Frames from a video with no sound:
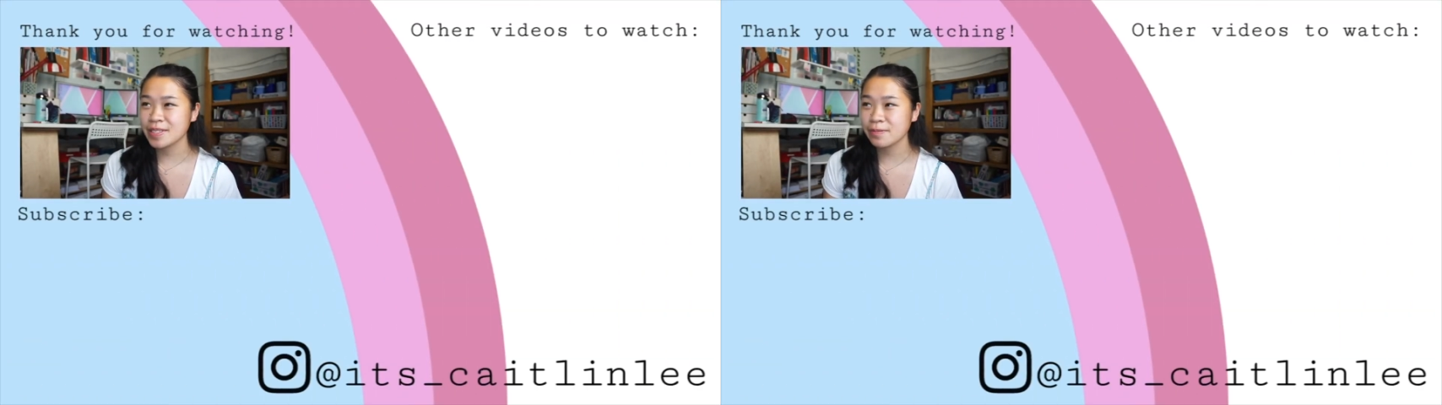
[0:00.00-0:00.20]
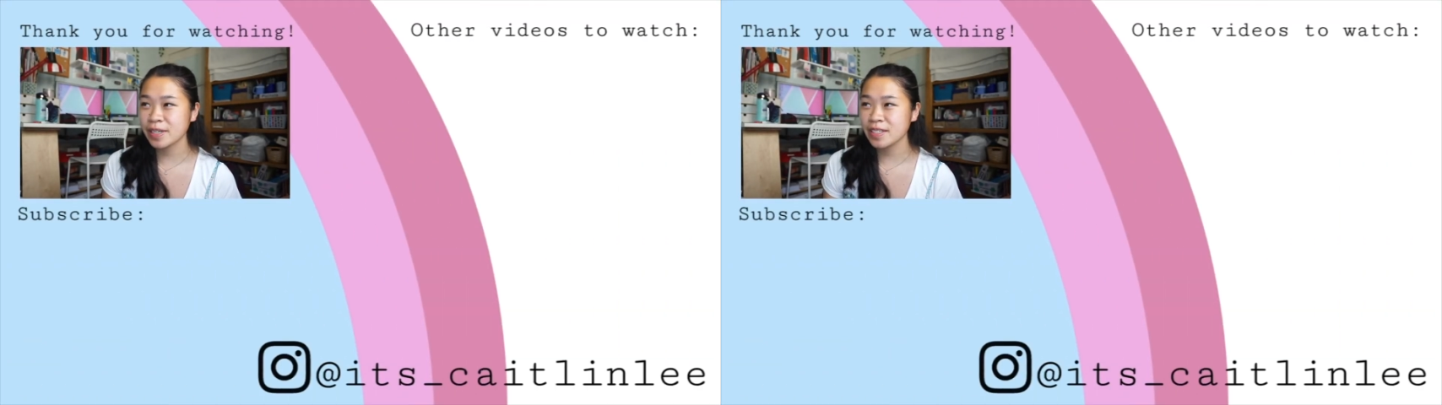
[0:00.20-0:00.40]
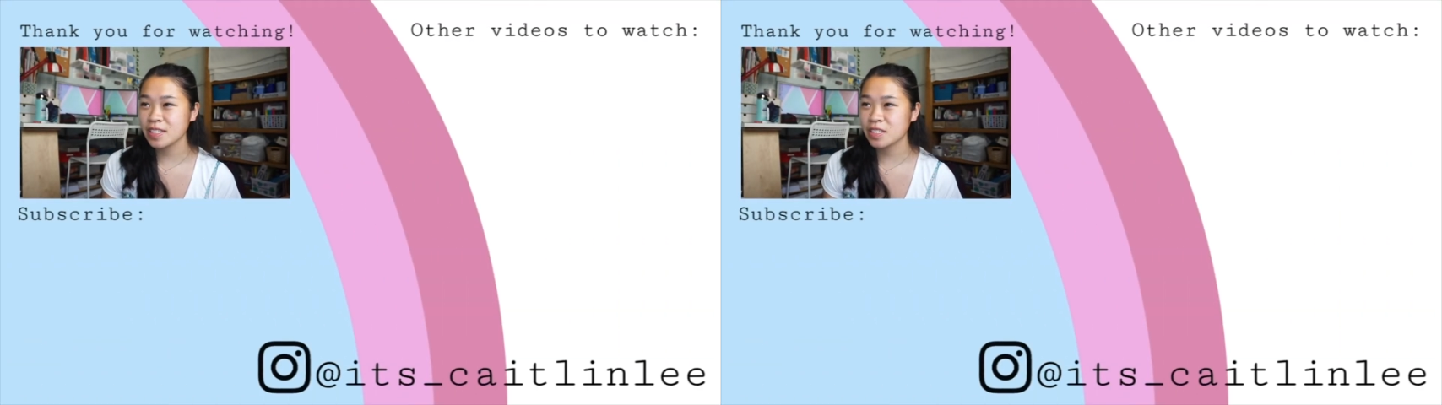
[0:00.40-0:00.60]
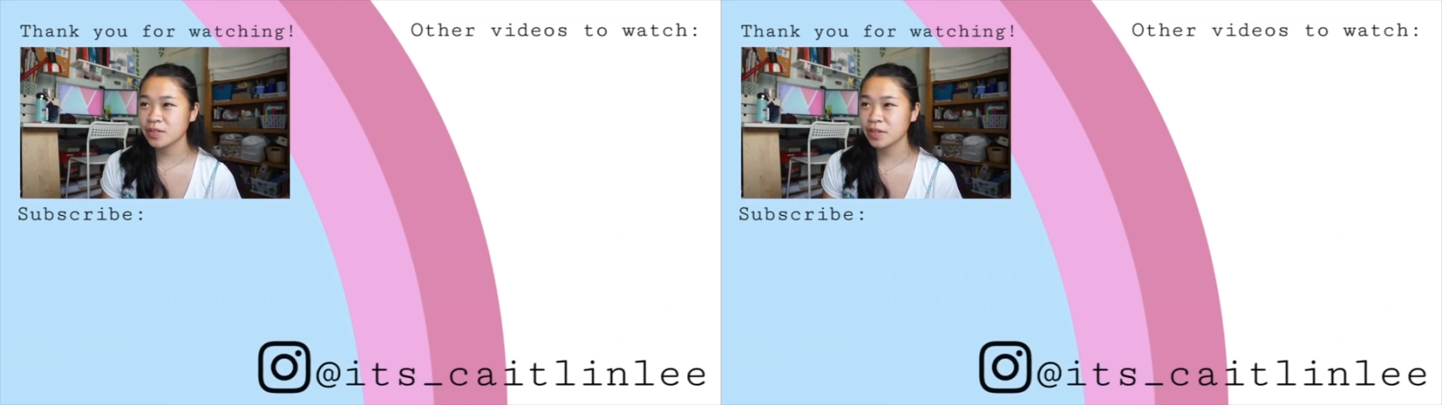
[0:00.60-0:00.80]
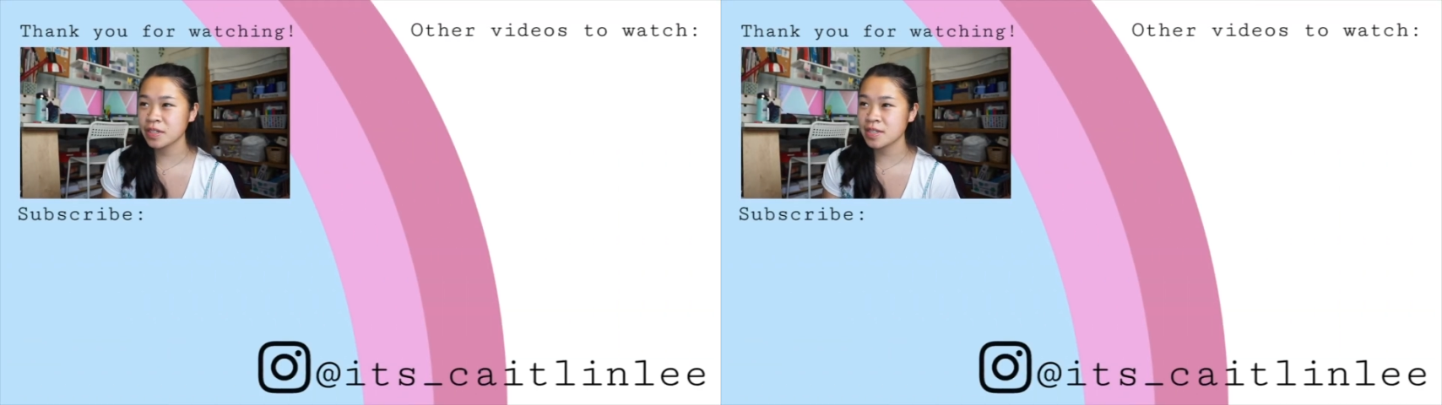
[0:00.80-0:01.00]
sweet,
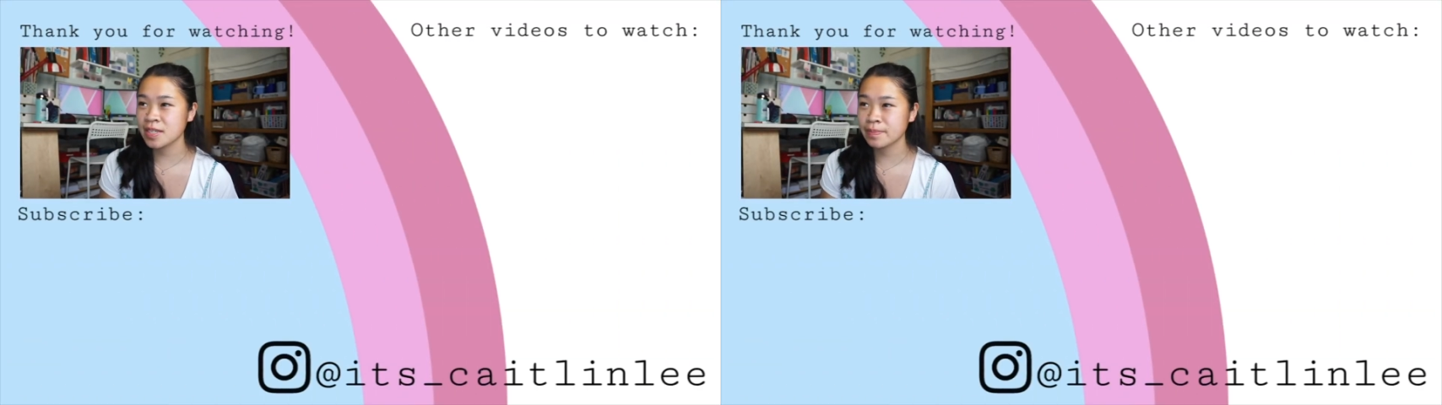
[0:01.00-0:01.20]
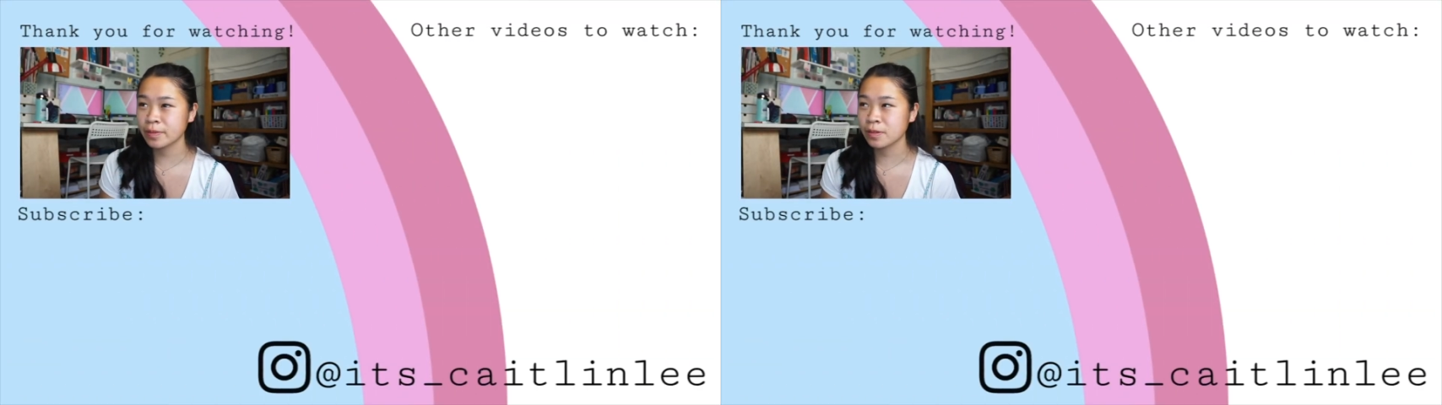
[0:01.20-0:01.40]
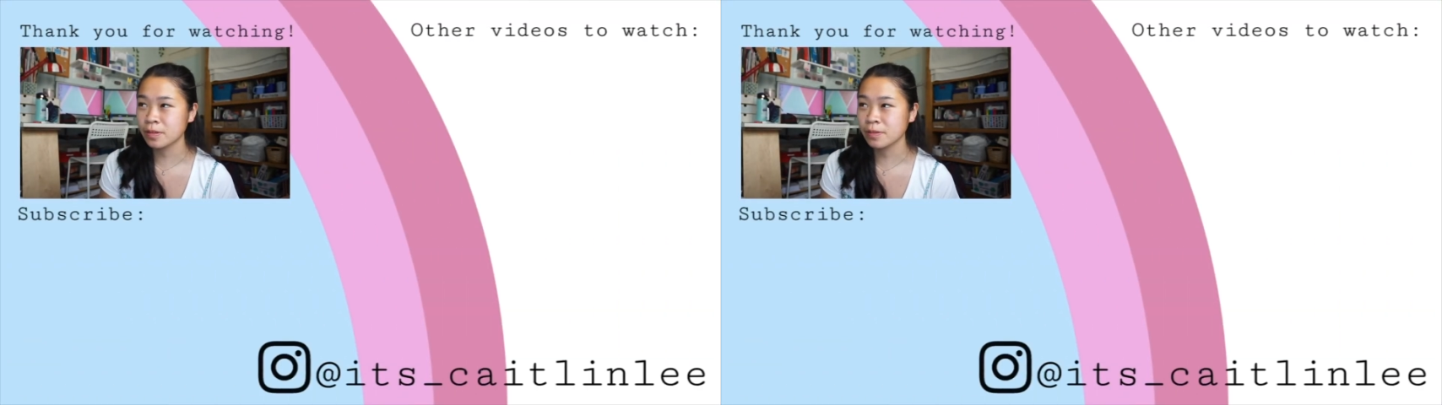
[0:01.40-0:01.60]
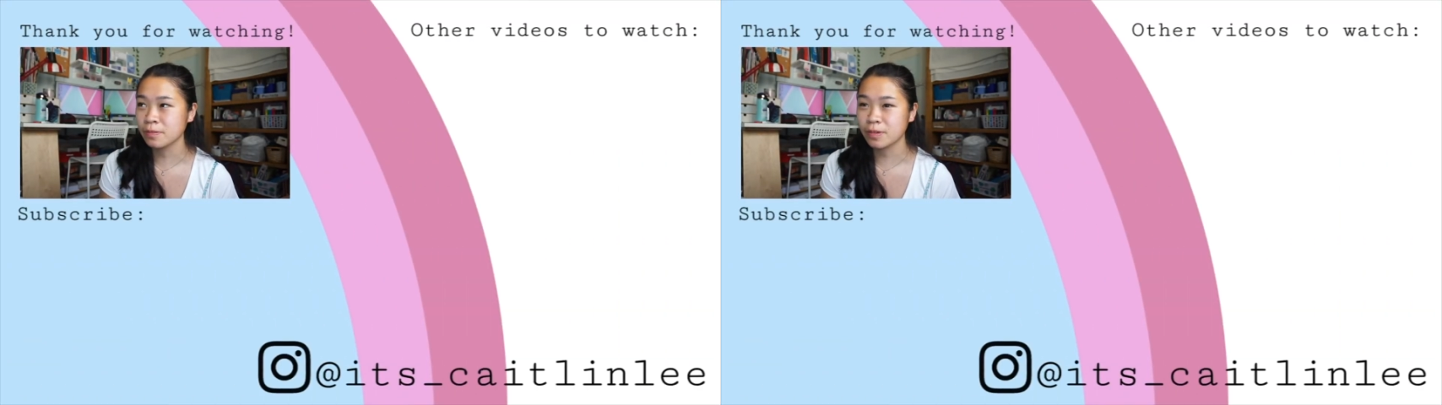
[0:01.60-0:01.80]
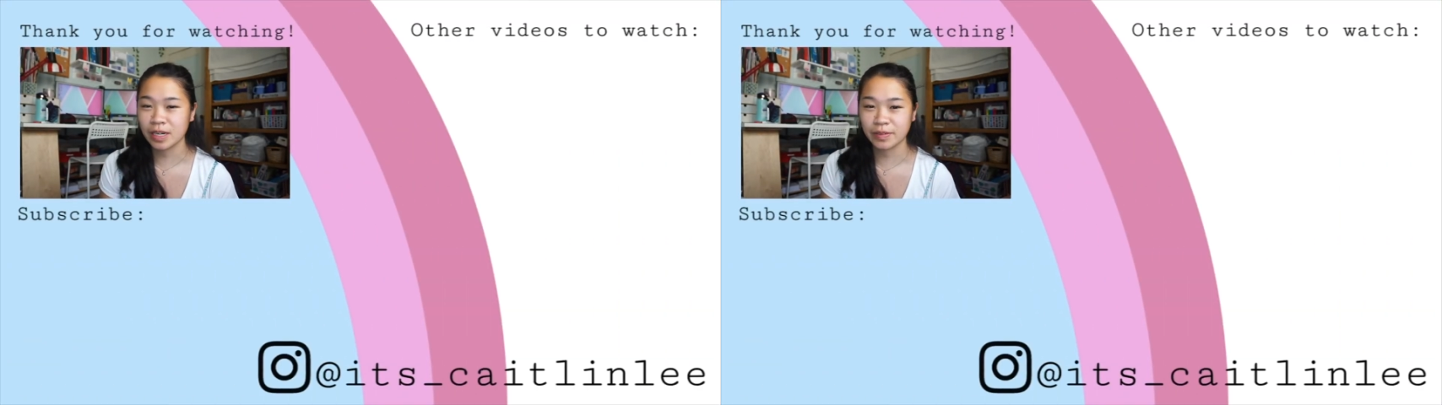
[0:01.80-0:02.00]
short, simple,
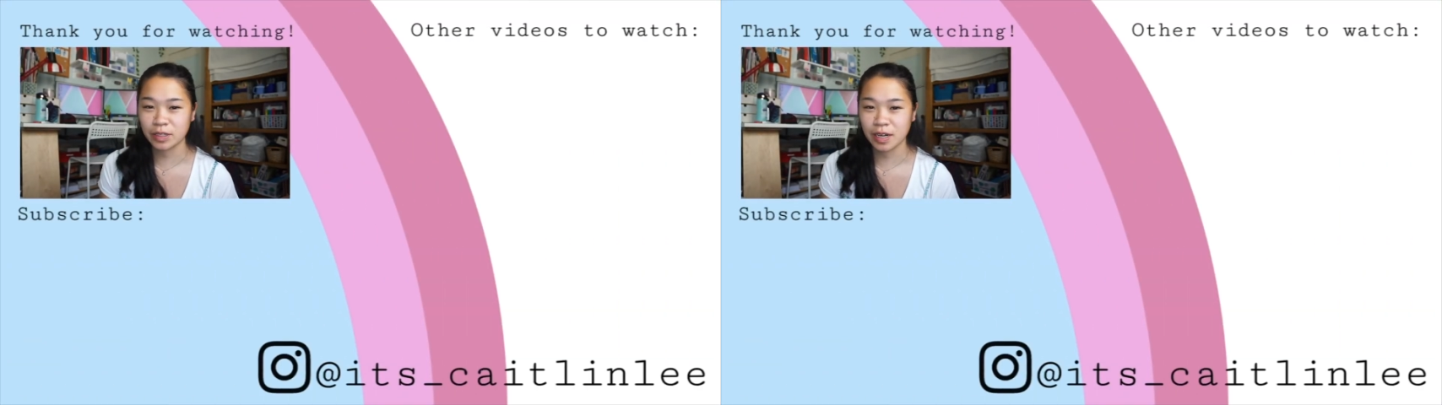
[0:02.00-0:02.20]
whatever.